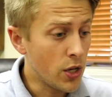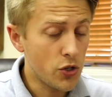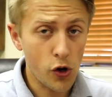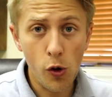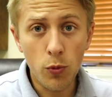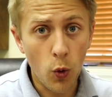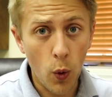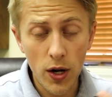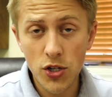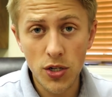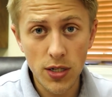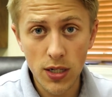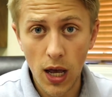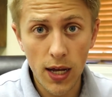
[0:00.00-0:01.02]
Job
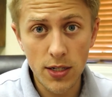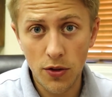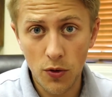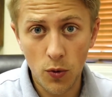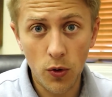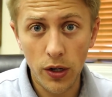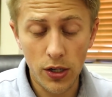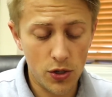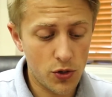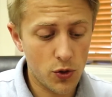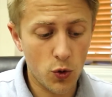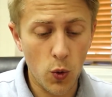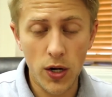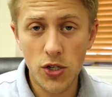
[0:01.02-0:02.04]
questions God's authority,
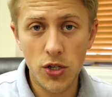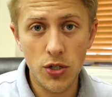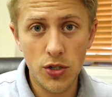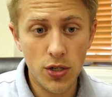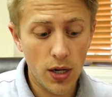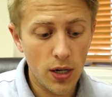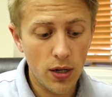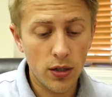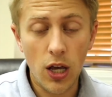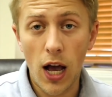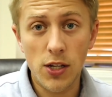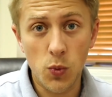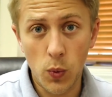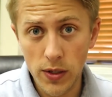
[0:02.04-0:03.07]
questions
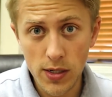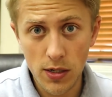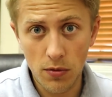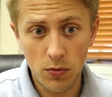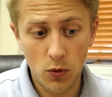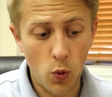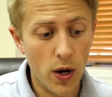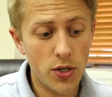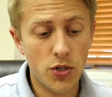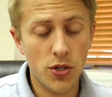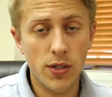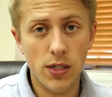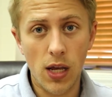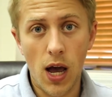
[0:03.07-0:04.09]
God's wisdom,
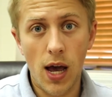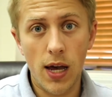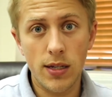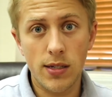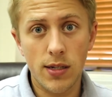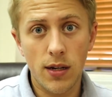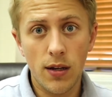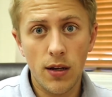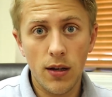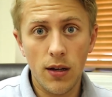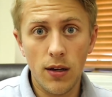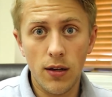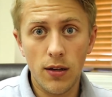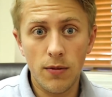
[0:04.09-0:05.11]
questions God's
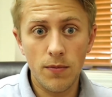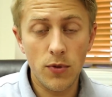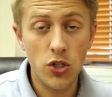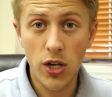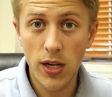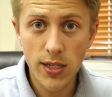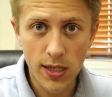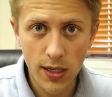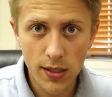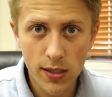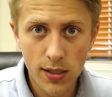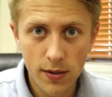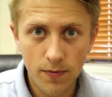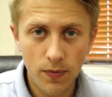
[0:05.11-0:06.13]

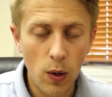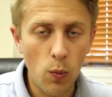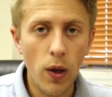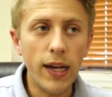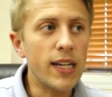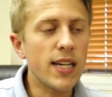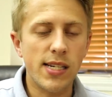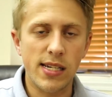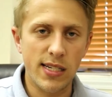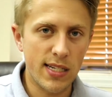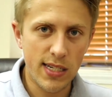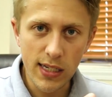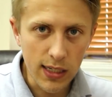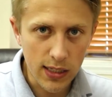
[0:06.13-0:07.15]
justice. And while he doesn't
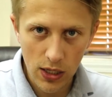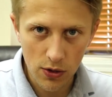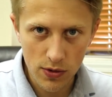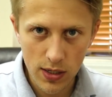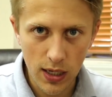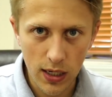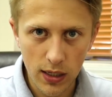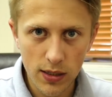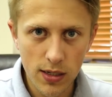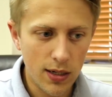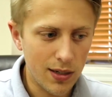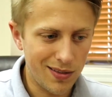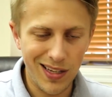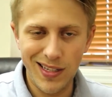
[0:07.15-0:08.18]
sin in those things,
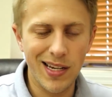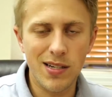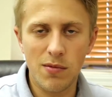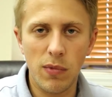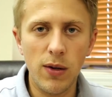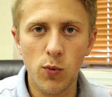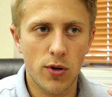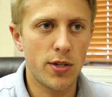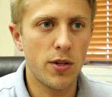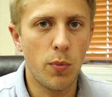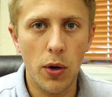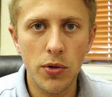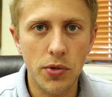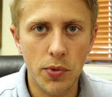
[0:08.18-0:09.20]
that doesn't mean we're
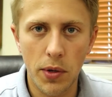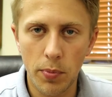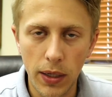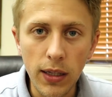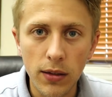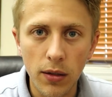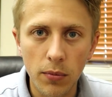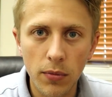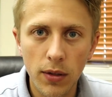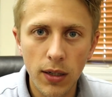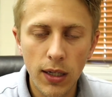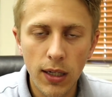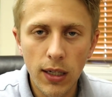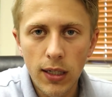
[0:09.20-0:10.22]
supposed to repeat them.
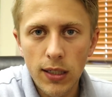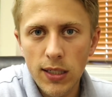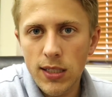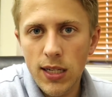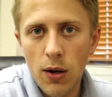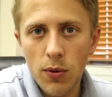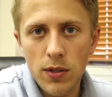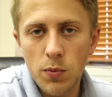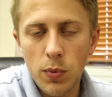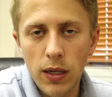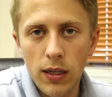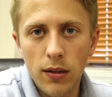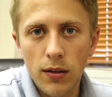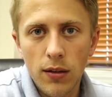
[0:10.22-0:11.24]
That's not what's
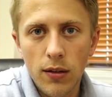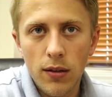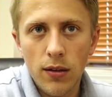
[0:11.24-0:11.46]
being